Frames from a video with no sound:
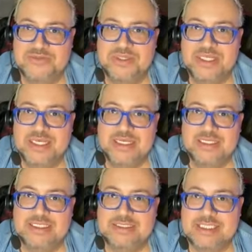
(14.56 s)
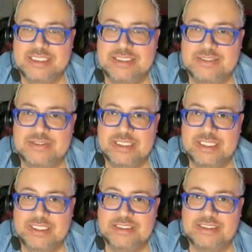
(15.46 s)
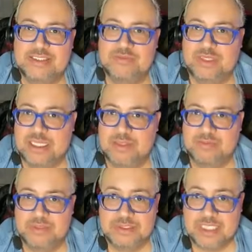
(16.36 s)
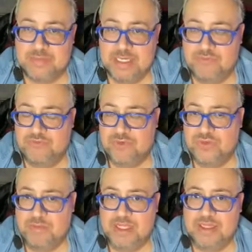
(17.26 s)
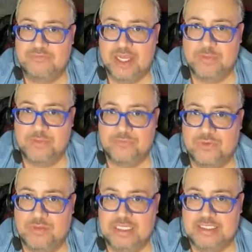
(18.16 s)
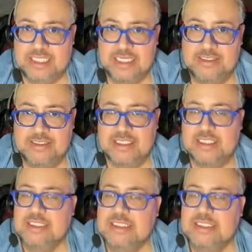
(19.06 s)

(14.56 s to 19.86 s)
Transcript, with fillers: So let's get into it and see what comes coming up for the month of April for all my signs.